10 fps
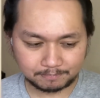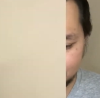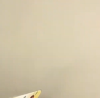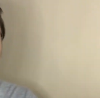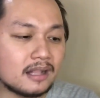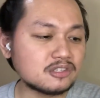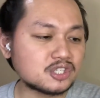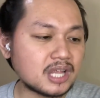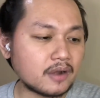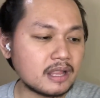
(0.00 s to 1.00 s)
Wild
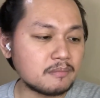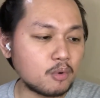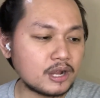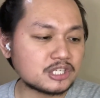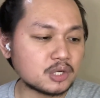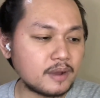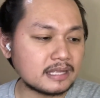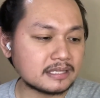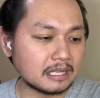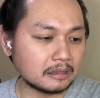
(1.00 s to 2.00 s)
Cherry
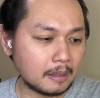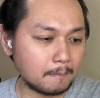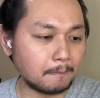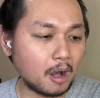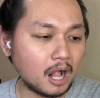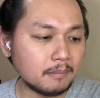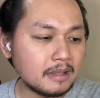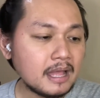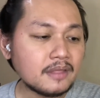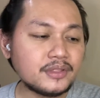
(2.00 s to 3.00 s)
Moisturizing Lip Balm,
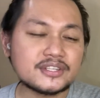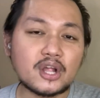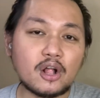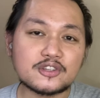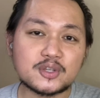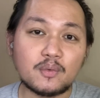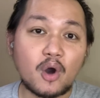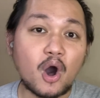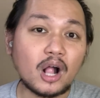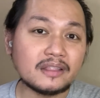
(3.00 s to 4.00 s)
that's also
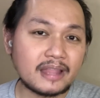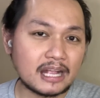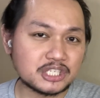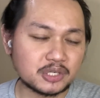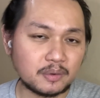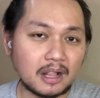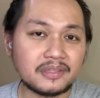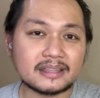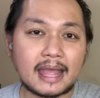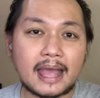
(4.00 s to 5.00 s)
all natural,
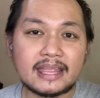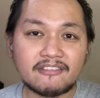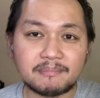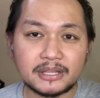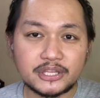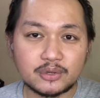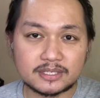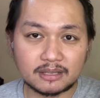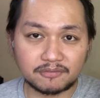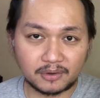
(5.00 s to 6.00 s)
that I have been
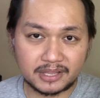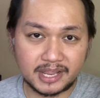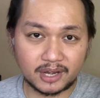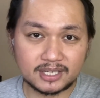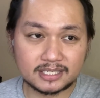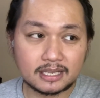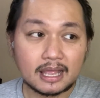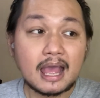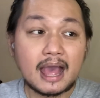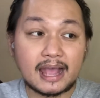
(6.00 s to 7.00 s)
using for years.
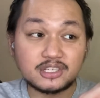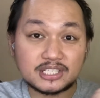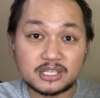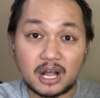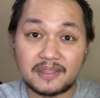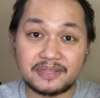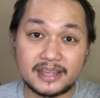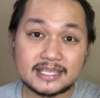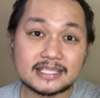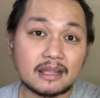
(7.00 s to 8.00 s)
I just got
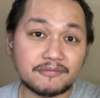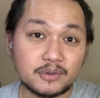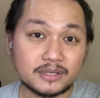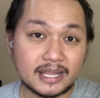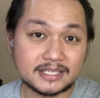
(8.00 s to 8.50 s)
this a few days